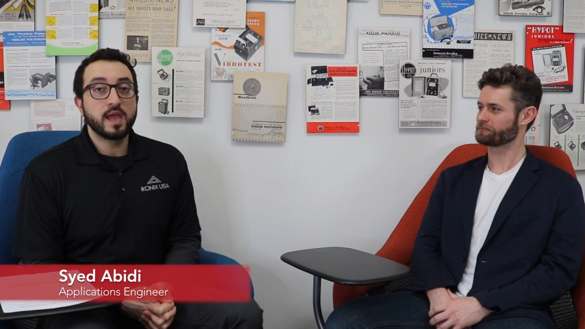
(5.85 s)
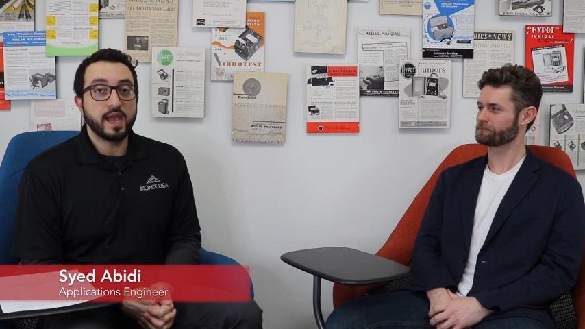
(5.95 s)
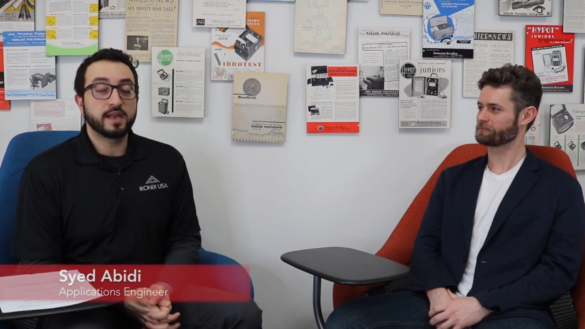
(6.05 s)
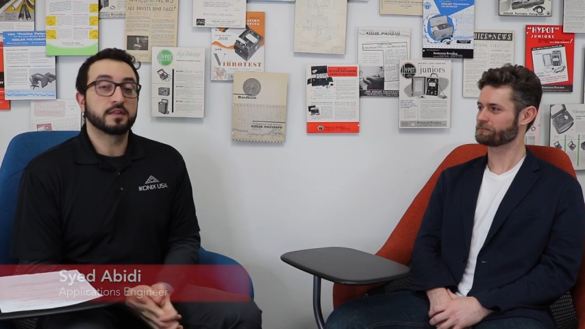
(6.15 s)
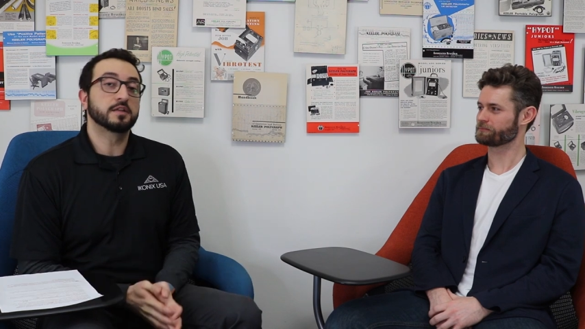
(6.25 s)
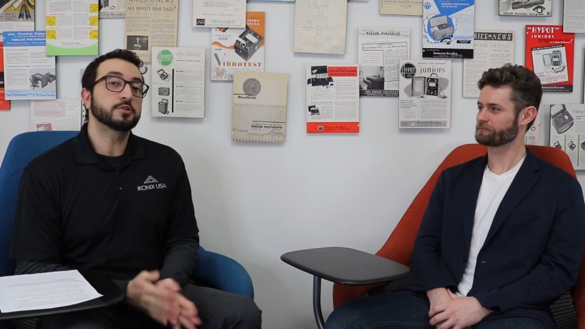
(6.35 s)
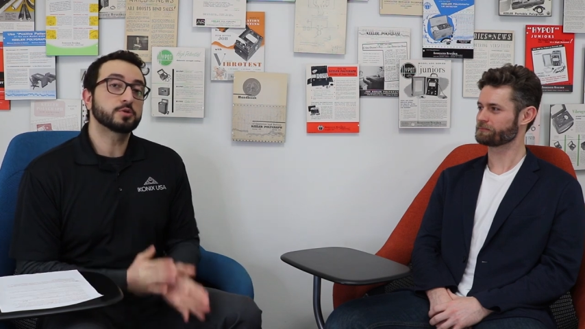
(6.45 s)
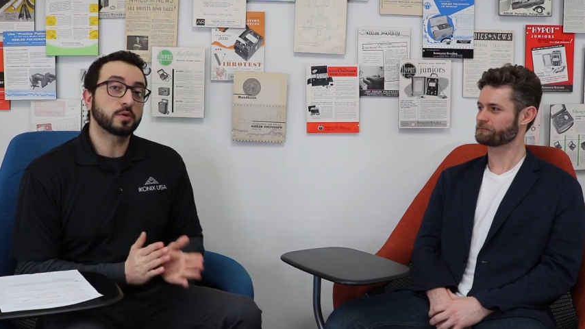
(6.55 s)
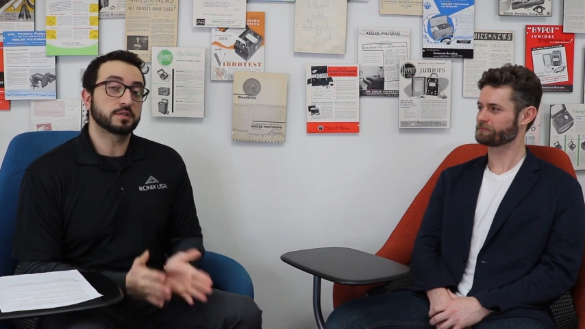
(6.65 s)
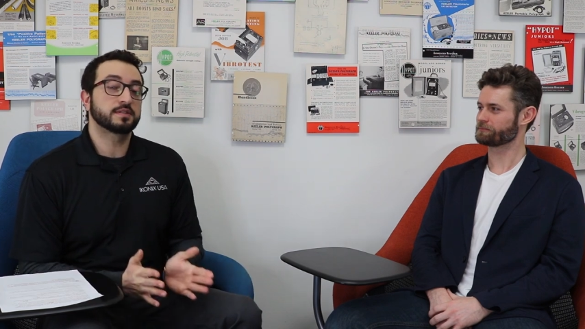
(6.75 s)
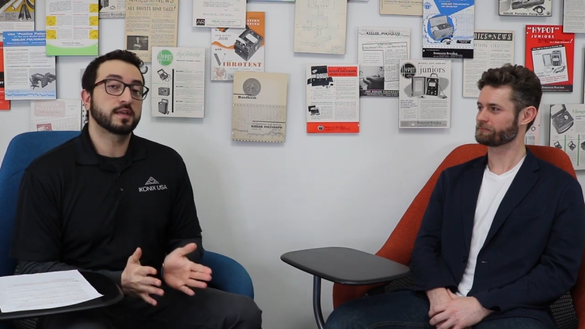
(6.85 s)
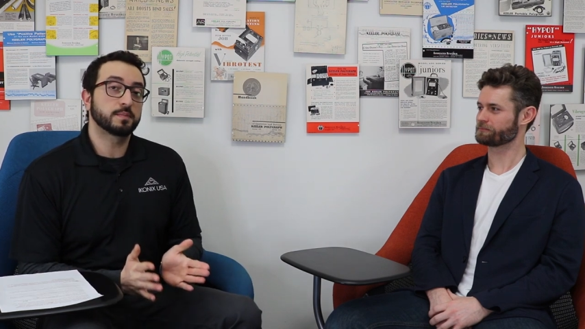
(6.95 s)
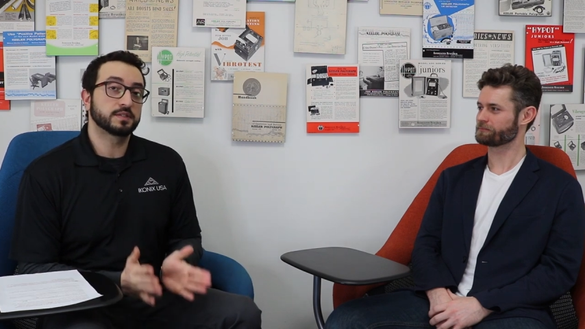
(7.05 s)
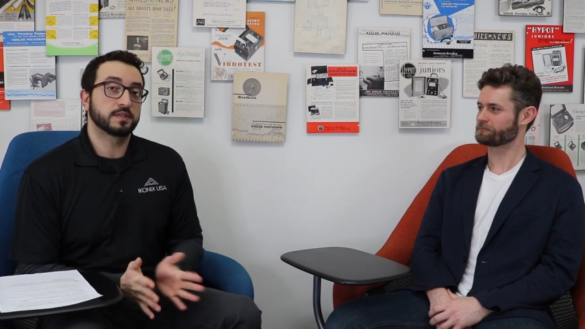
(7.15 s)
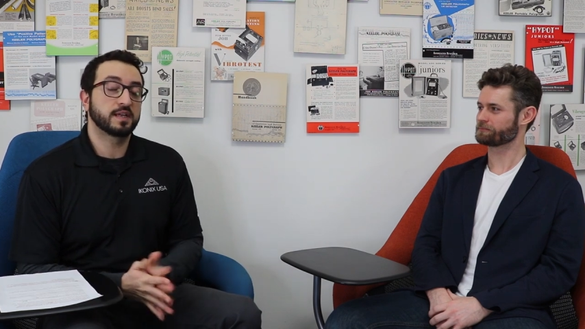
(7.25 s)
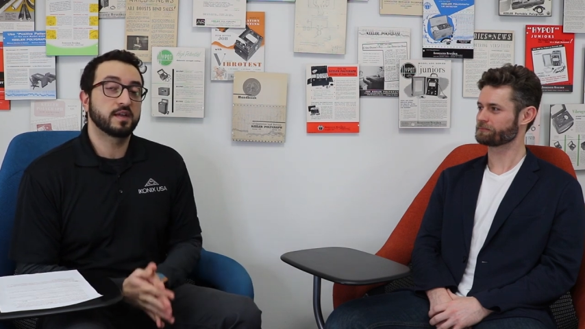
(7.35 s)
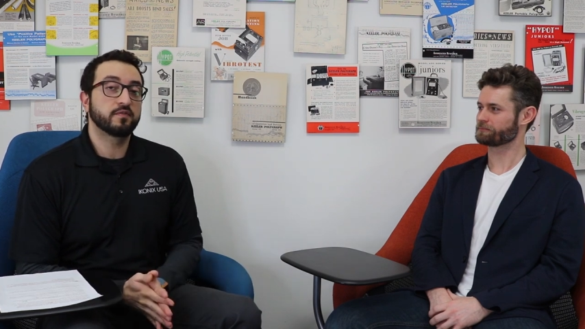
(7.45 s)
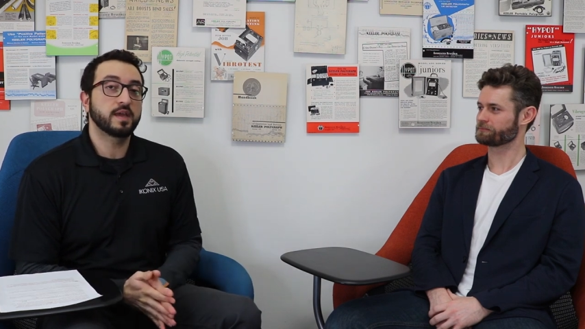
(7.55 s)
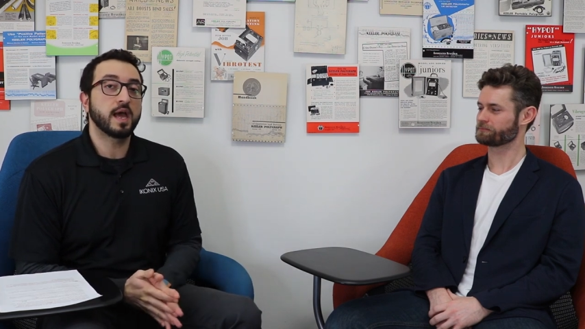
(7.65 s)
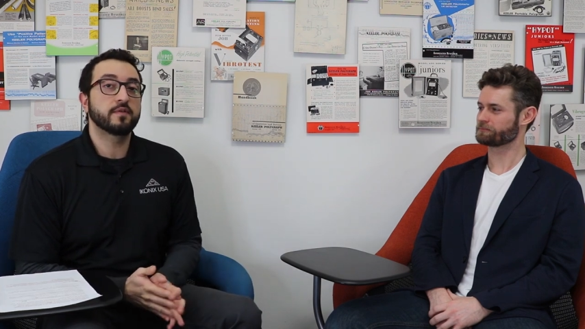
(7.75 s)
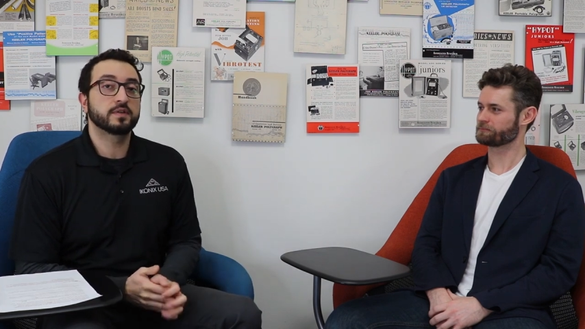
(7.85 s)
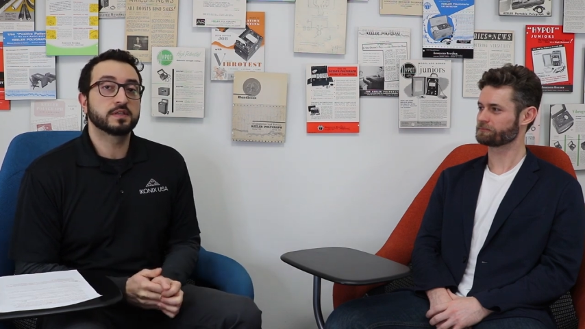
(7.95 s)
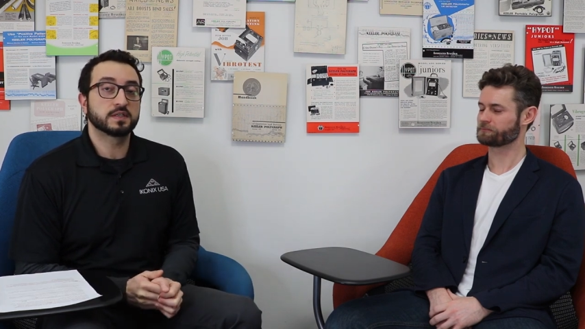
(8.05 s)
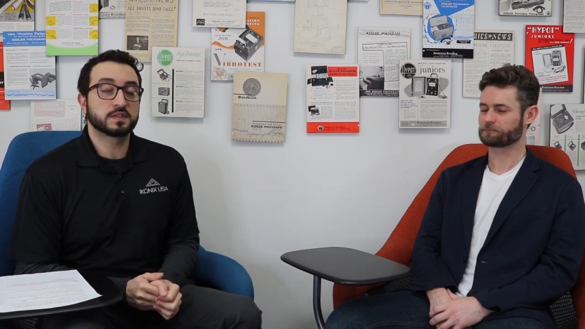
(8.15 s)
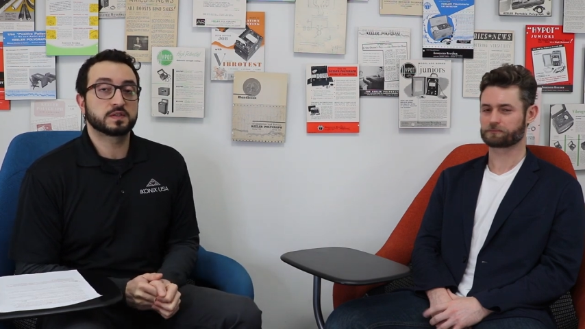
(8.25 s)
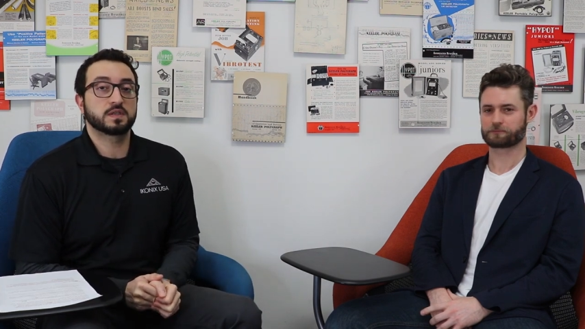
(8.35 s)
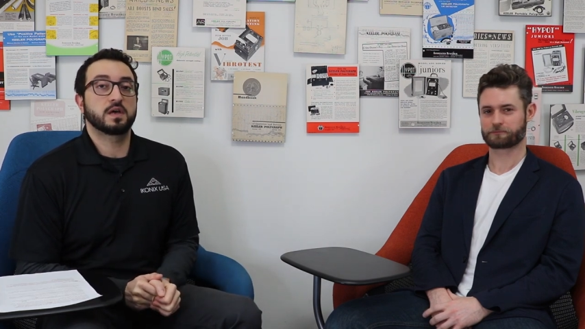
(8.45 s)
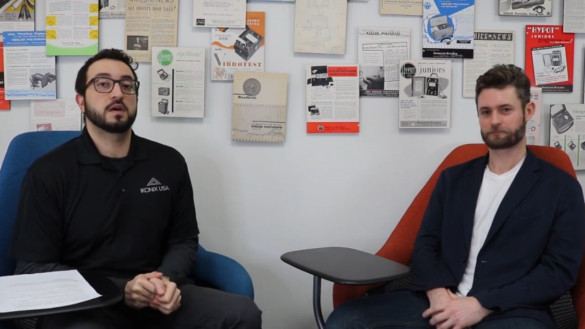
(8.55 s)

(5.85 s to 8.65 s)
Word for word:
Speaker 1: And in this short segment today, we have with us